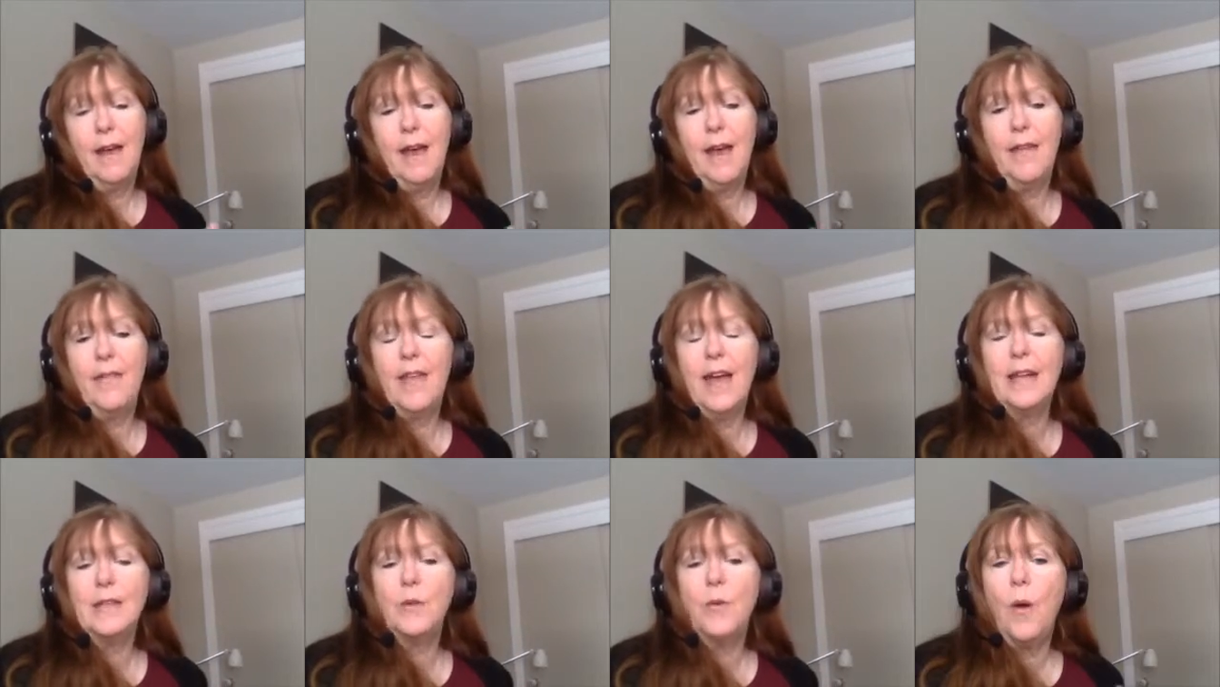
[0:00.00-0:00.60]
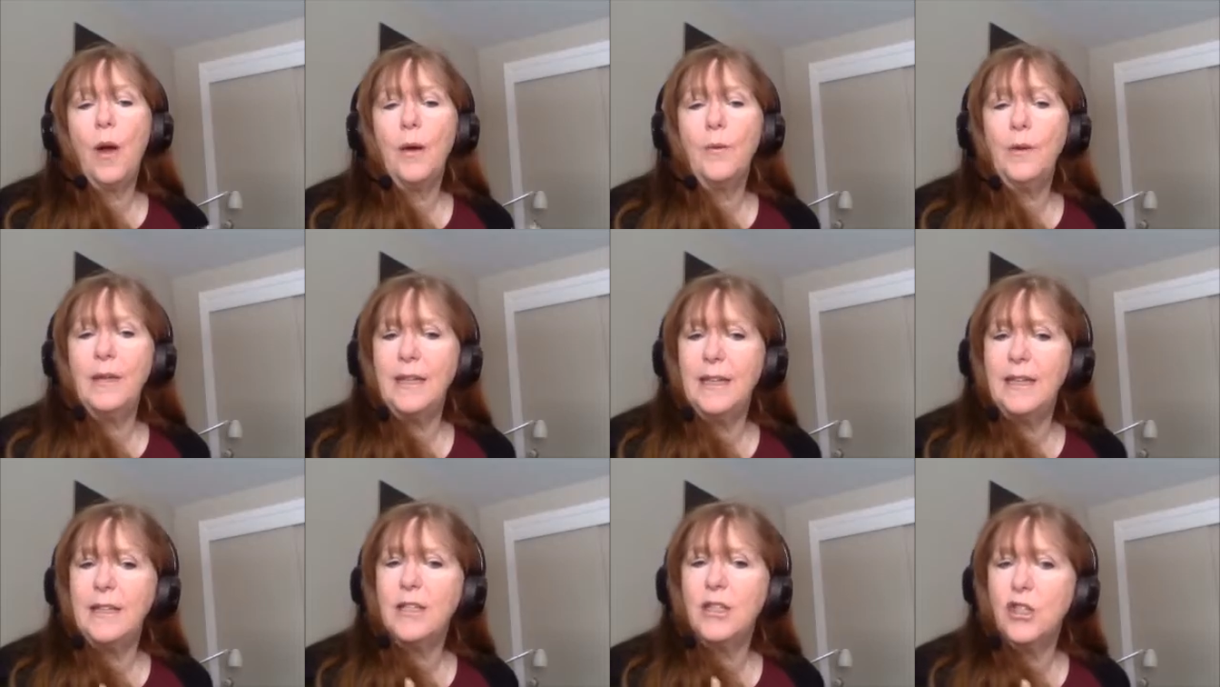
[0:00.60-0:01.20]
And that's why we
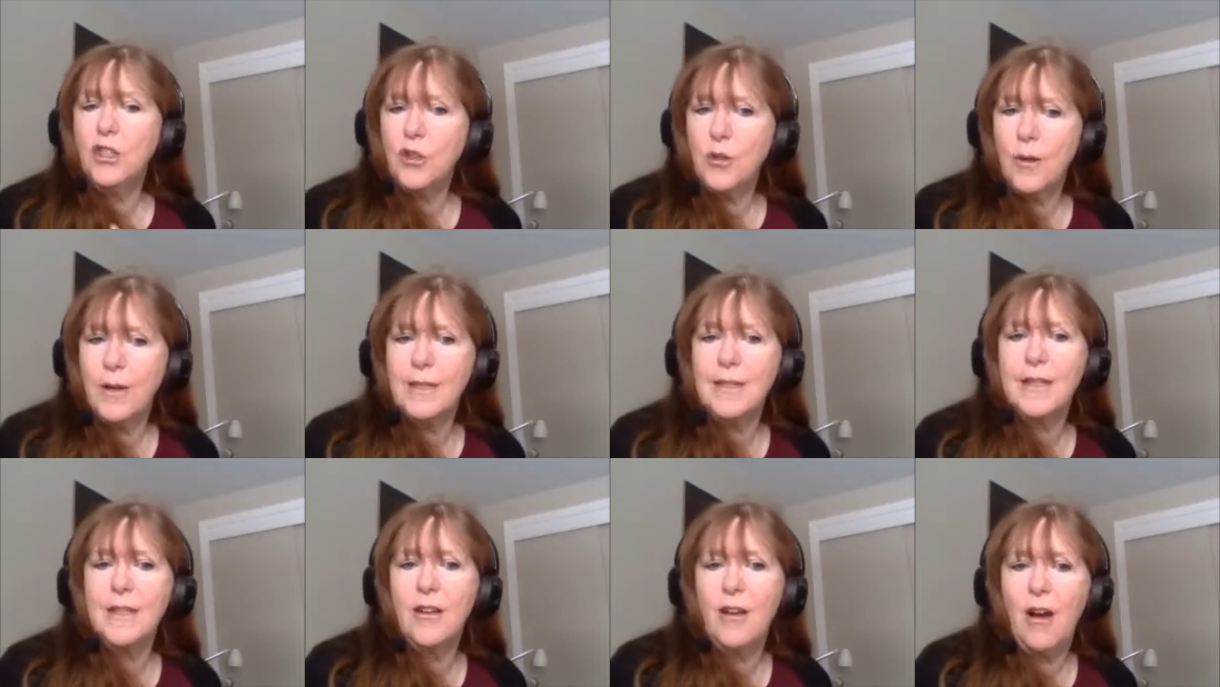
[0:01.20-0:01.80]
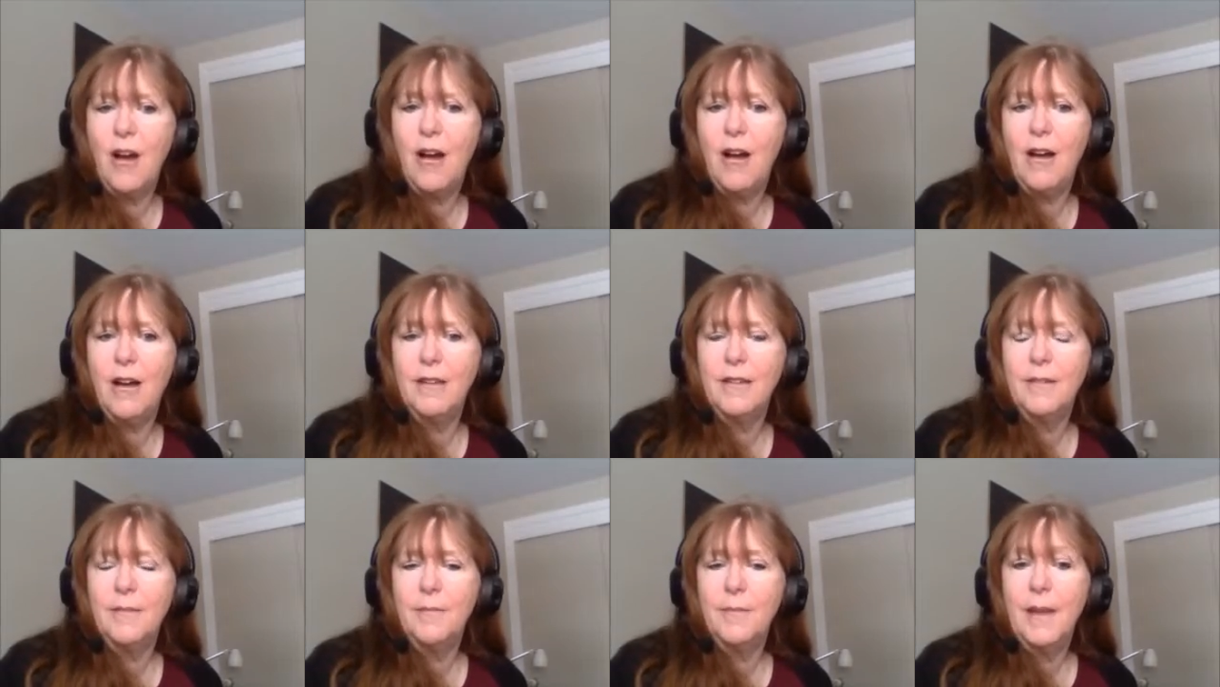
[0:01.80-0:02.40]
need to trust
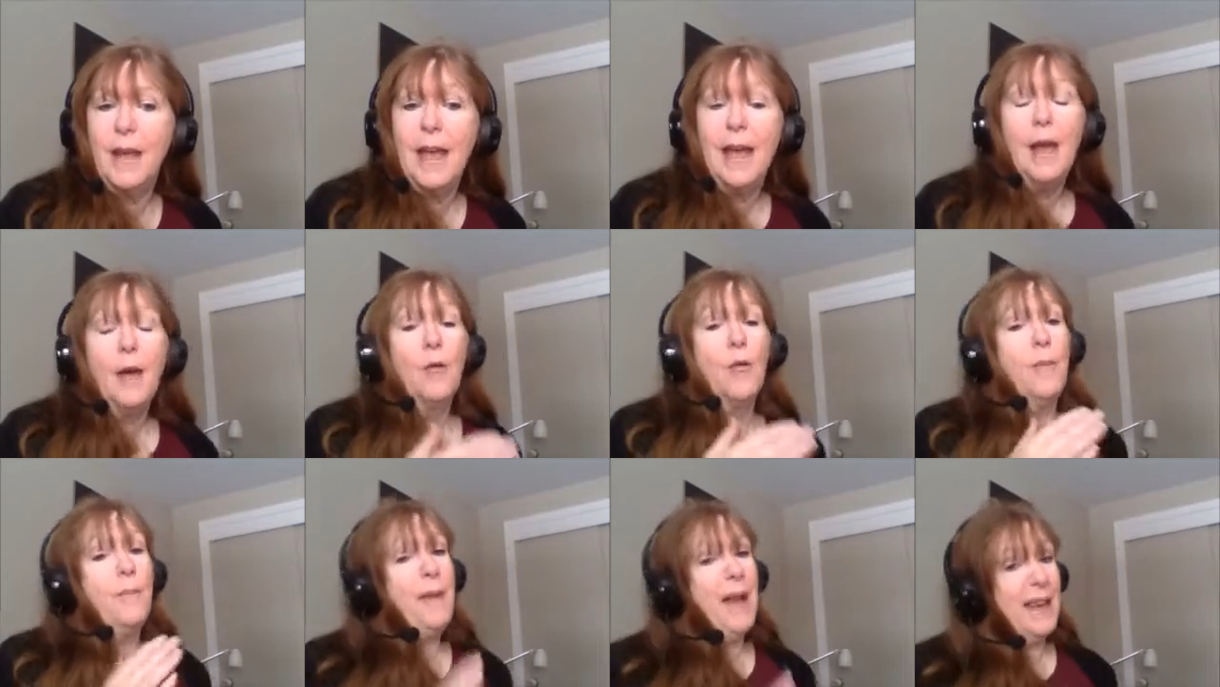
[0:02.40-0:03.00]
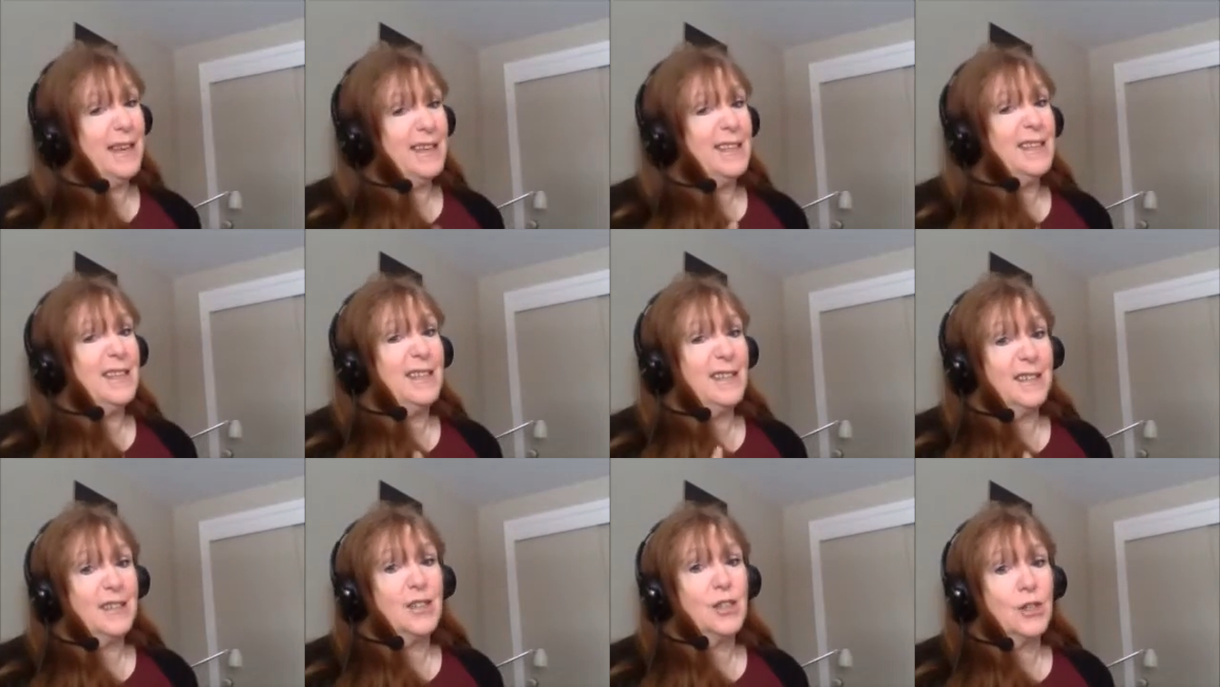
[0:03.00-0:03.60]
God. Rebekah
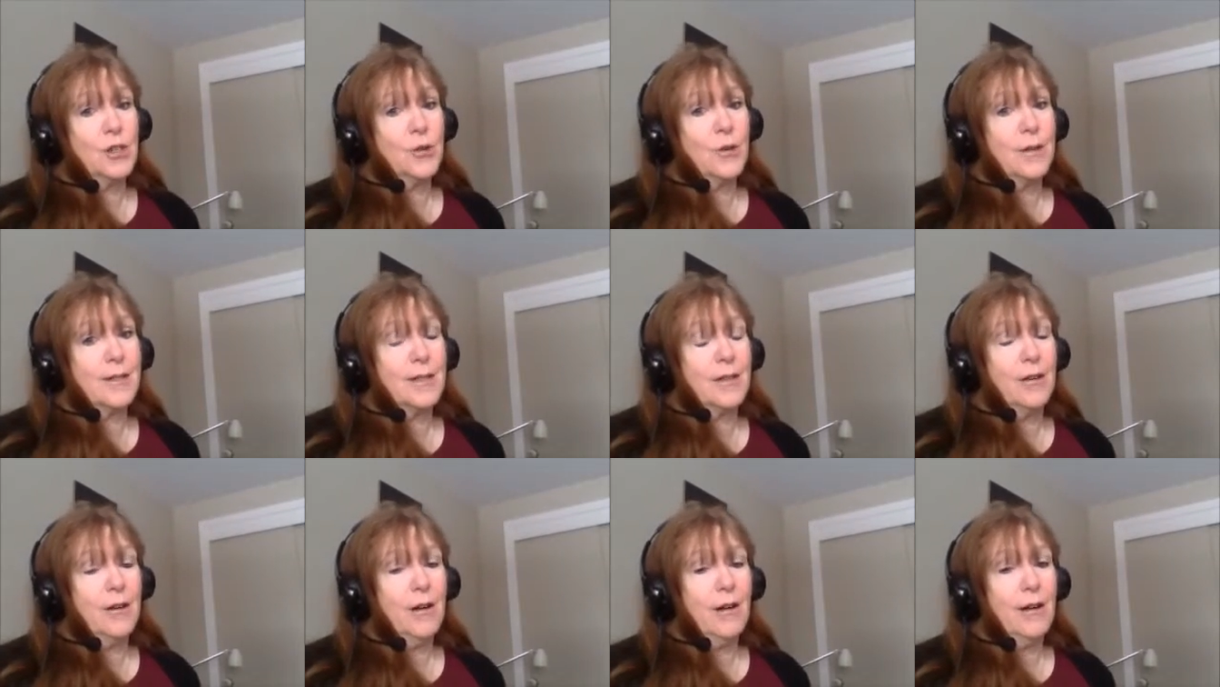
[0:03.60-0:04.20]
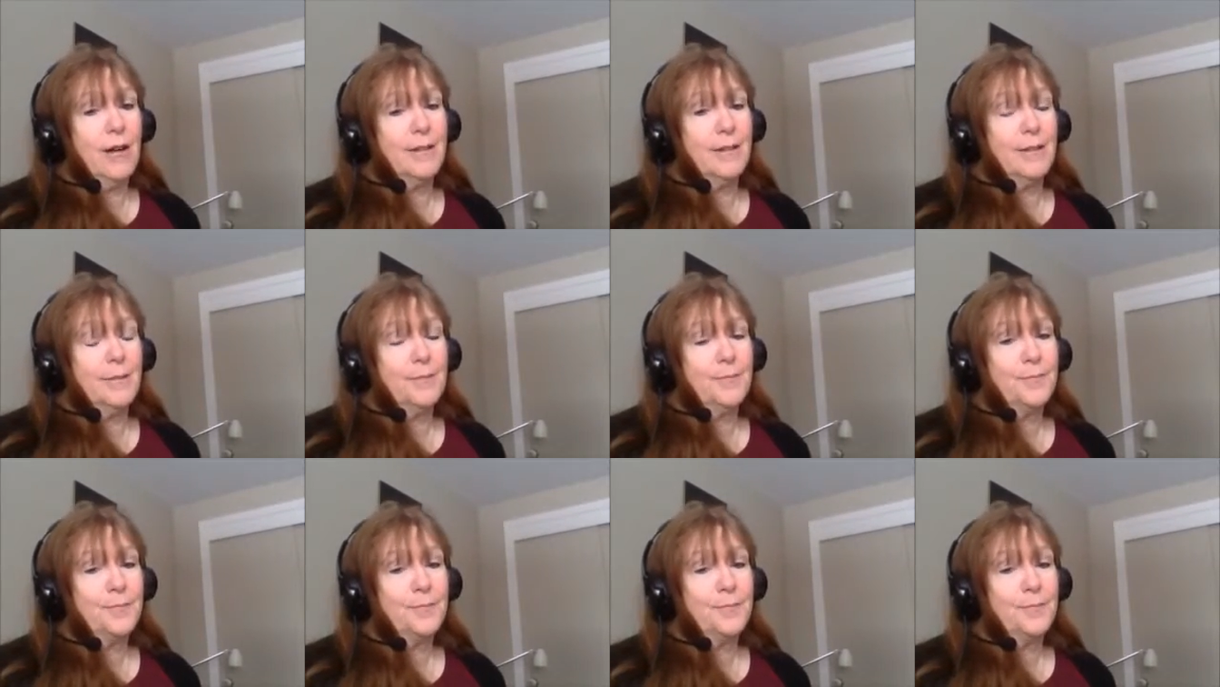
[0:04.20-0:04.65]
needed to trust God.